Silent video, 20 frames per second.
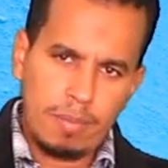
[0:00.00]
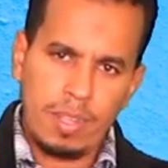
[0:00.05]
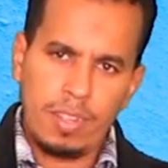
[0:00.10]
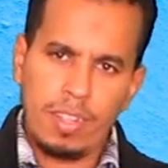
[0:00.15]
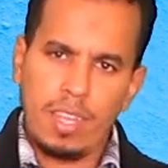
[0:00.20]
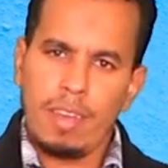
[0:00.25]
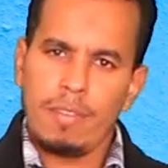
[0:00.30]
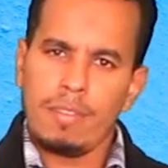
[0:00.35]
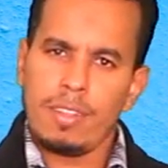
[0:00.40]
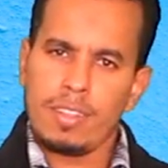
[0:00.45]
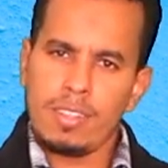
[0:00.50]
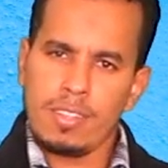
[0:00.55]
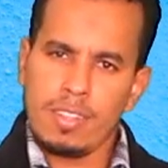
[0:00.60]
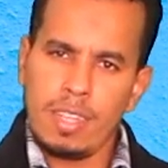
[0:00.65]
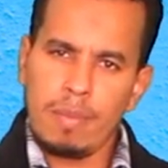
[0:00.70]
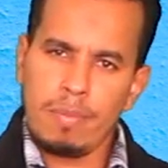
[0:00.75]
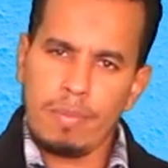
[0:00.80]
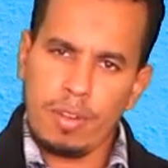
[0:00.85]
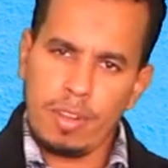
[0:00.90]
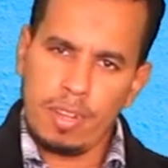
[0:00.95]
but they have the
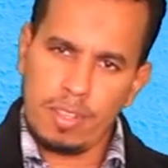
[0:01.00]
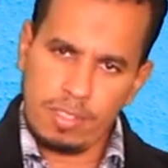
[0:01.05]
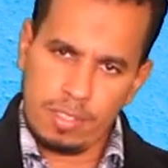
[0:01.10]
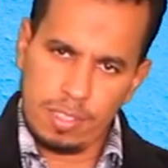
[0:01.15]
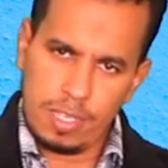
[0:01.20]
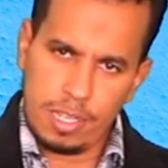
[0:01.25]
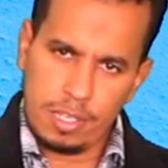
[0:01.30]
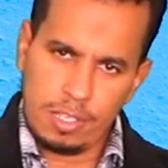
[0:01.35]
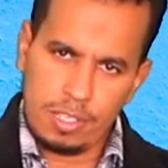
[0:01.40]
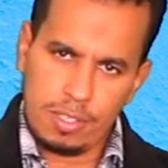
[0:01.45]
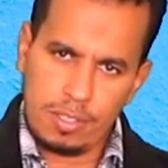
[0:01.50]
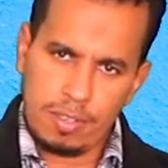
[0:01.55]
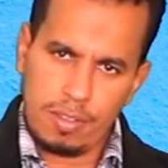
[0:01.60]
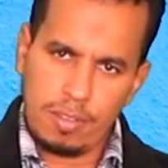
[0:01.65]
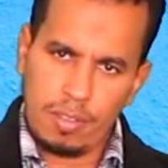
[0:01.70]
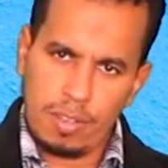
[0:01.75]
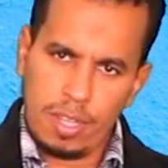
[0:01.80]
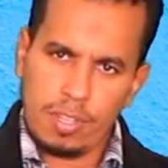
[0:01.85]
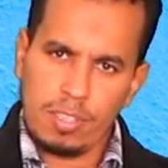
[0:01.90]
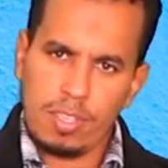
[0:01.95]
same
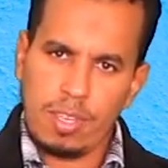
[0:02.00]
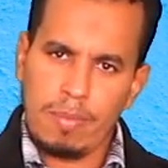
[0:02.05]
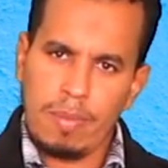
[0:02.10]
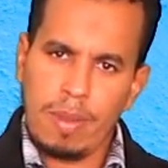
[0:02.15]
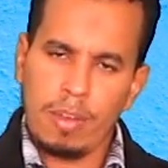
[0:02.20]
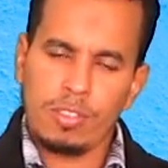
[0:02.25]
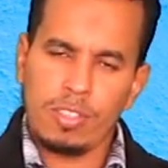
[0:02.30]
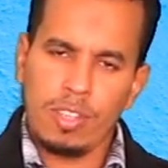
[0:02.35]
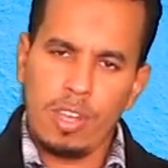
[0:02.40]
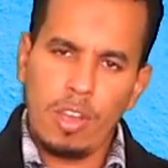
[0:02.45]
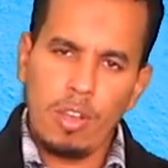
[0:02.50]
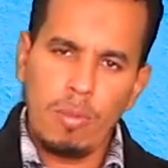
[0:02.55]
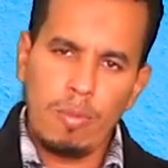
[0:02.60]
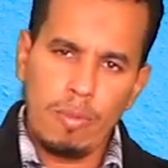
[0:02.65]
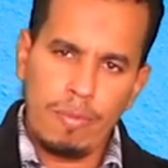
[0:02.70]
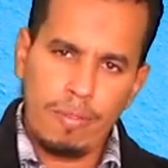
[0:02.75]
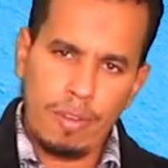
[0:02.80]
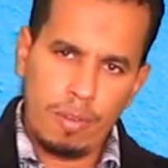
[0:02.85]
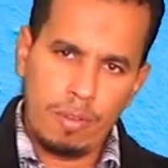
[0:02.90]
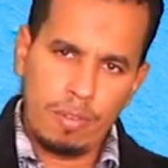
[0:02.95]
pronunciation. That's about
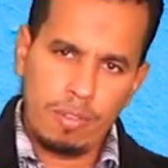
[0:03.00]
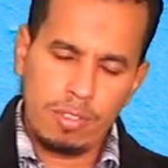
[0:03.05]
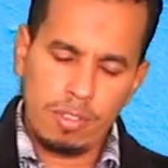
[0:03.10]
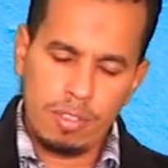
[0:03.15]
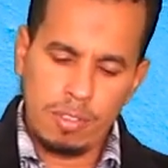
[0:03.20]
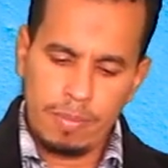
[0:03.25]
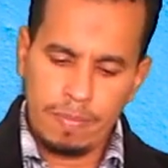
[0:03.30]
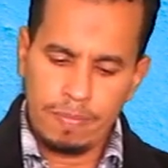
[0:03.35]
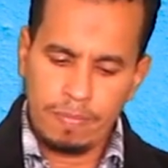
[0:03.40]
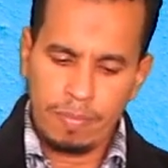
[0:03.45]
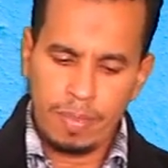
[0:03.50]
homophones.